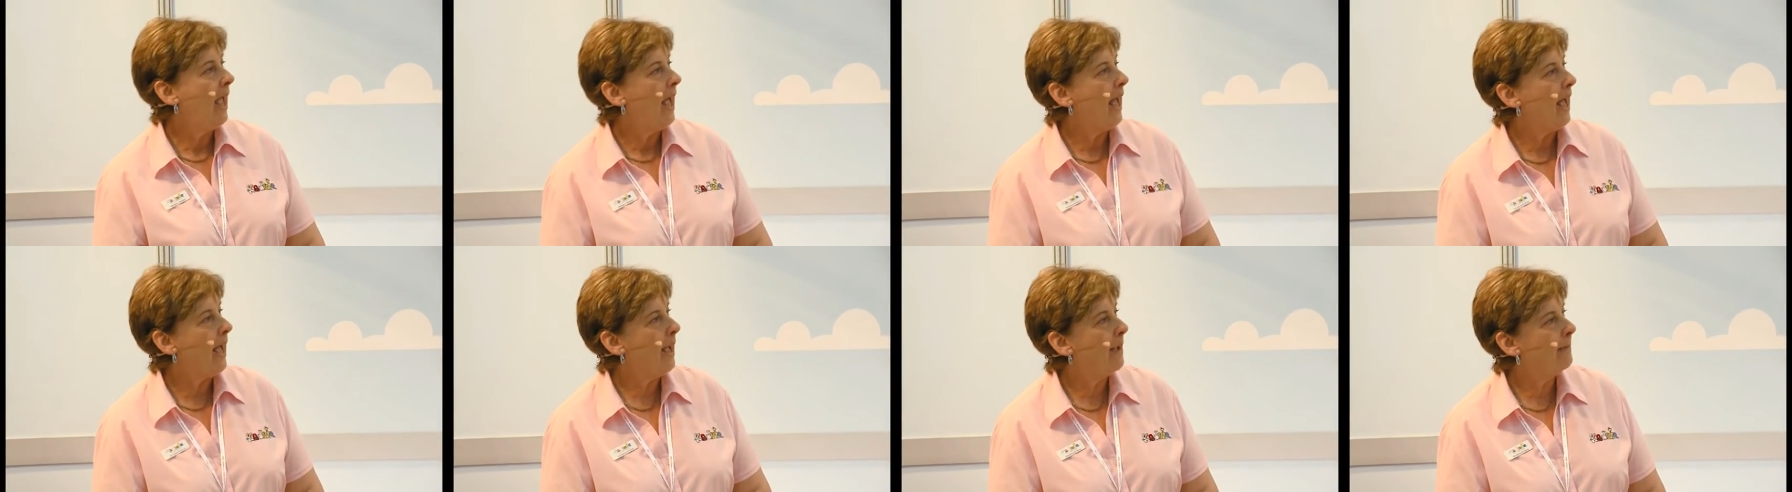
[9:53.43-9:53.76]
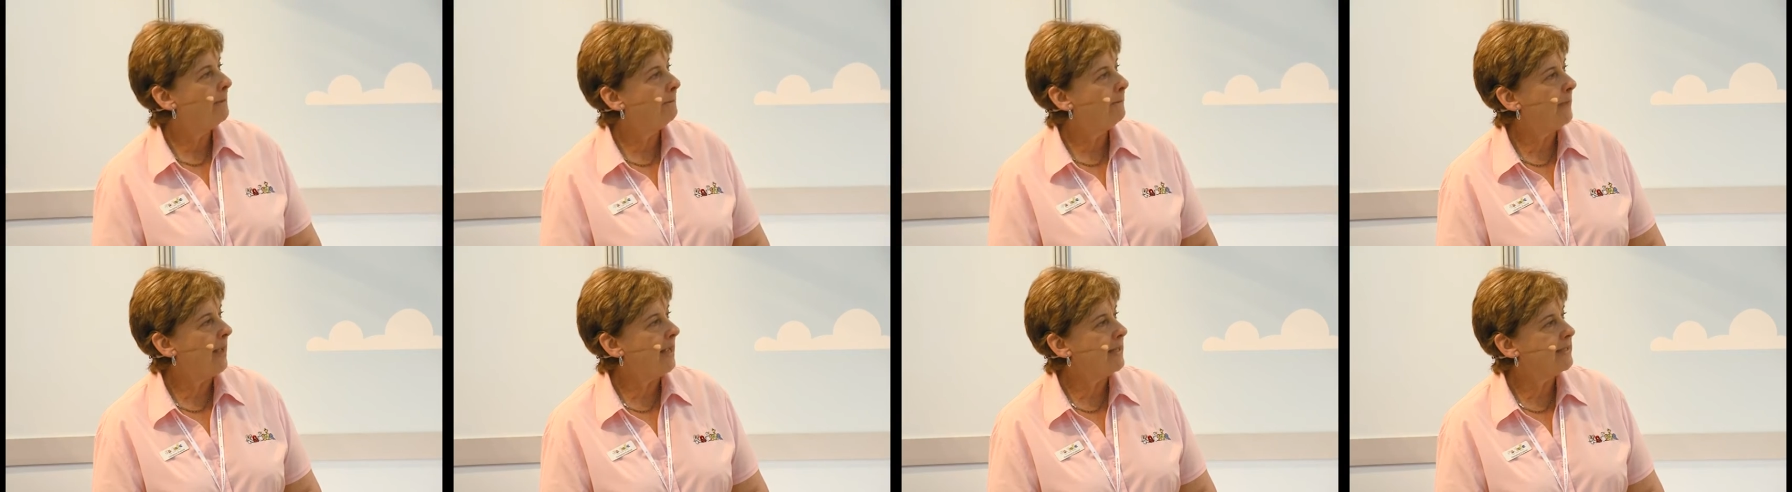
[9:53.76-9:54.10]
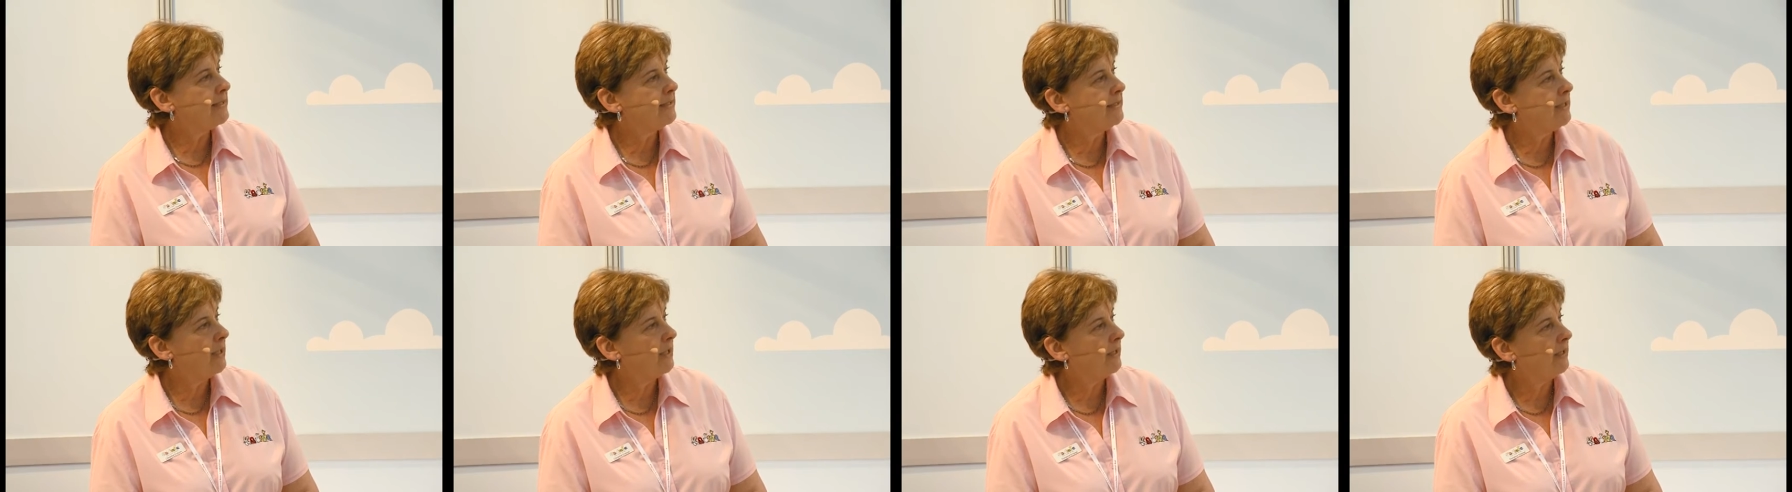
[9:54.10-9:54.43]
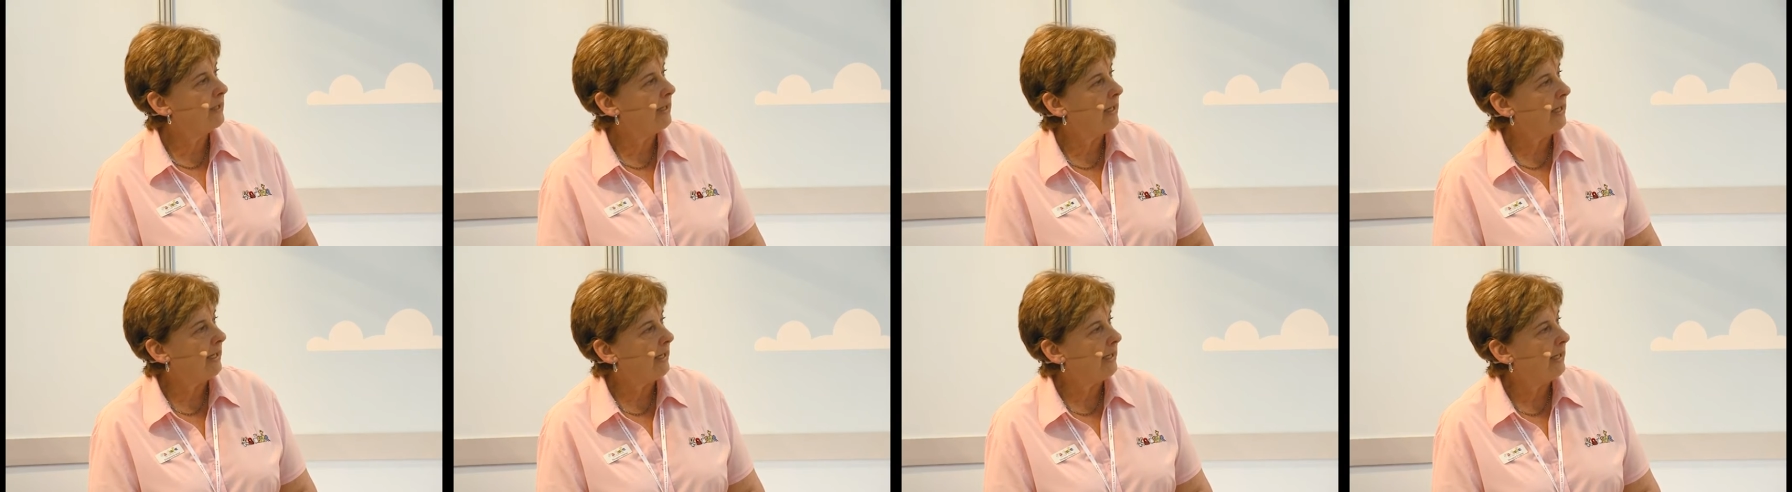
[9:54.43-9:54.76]
Um, but
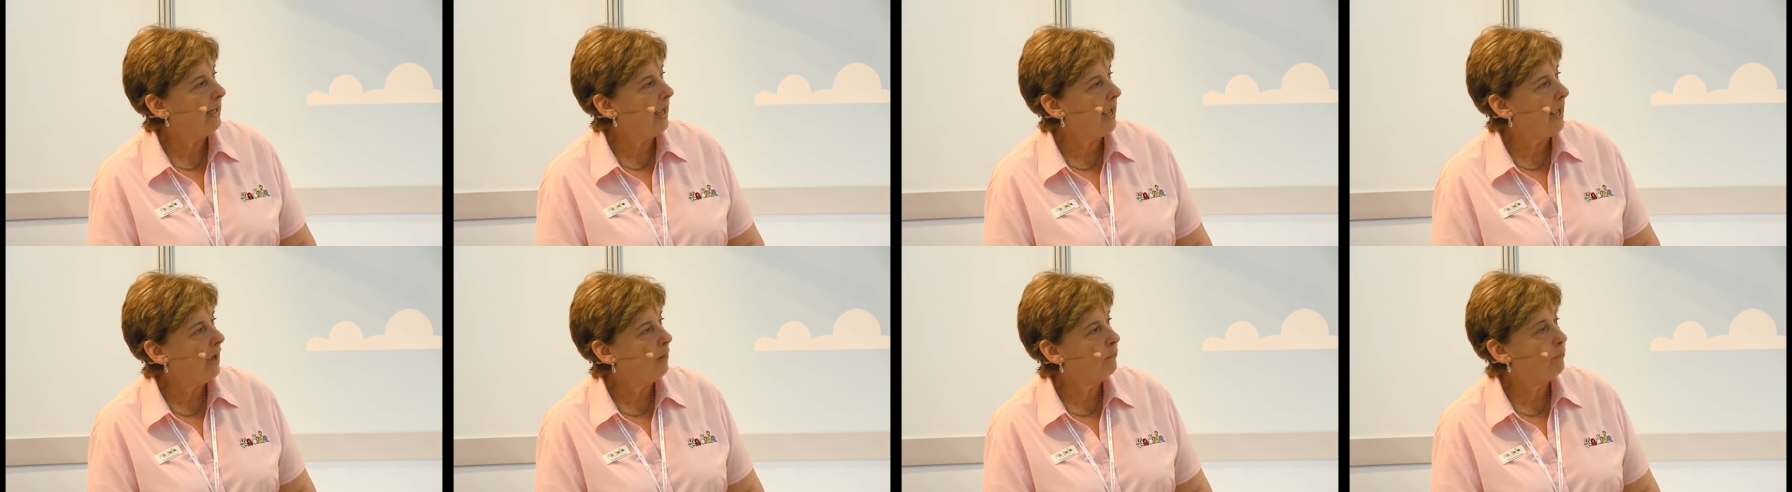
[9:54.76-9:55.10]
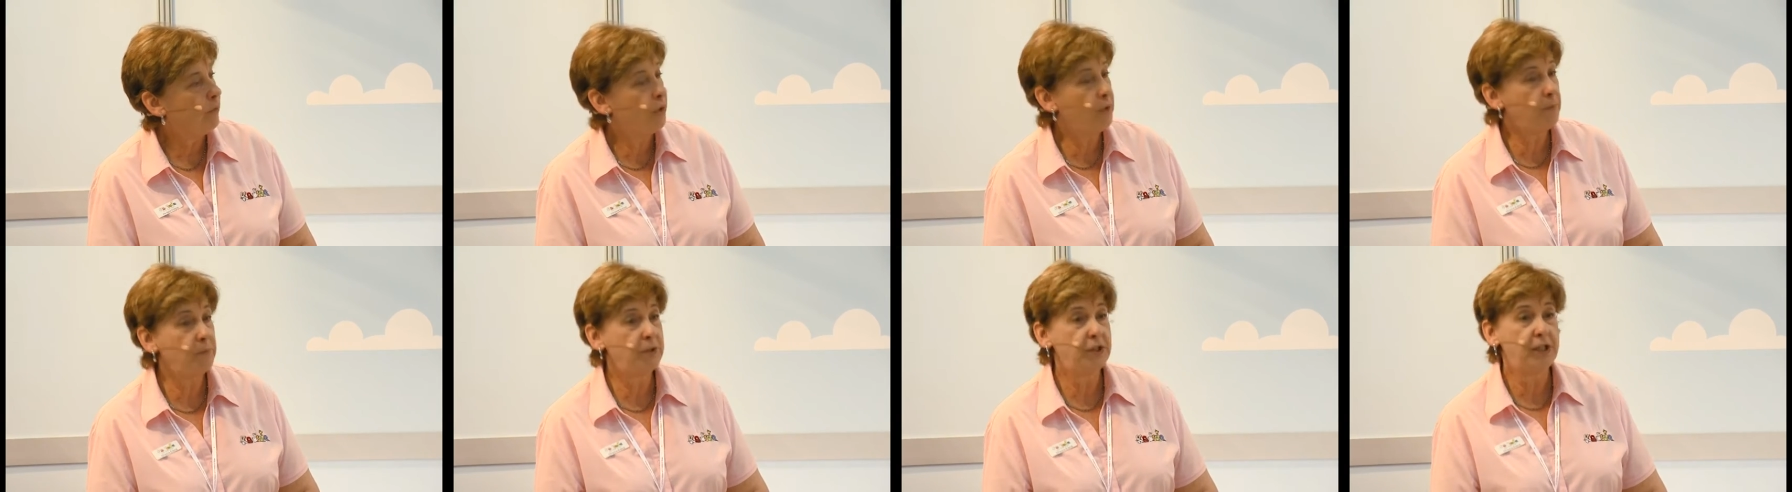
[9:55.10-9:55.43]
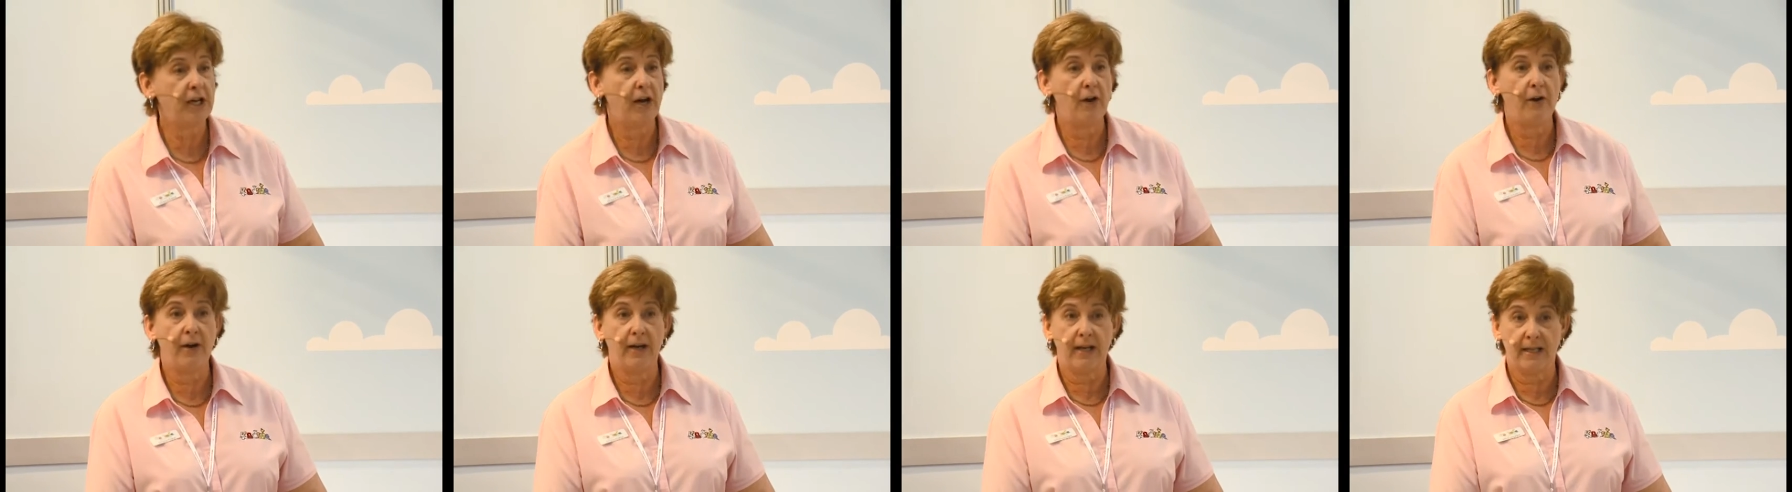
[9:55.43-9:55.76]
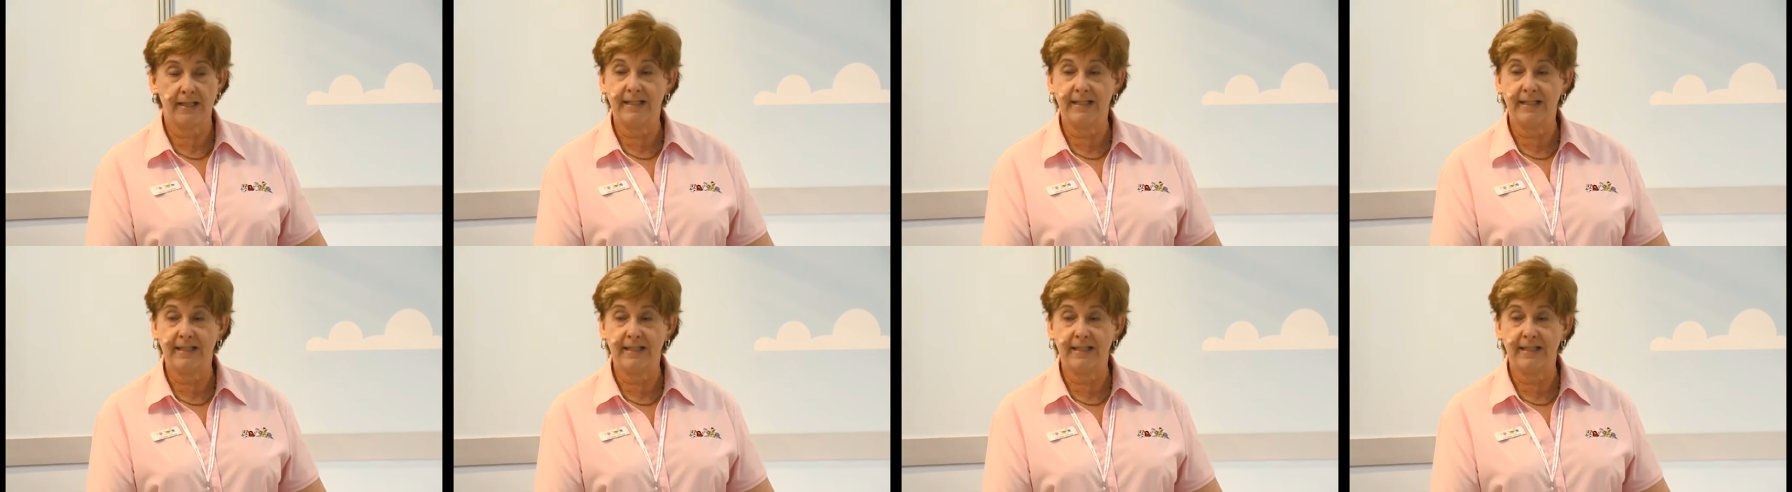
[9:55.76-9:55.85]
certainly, uh, room sharing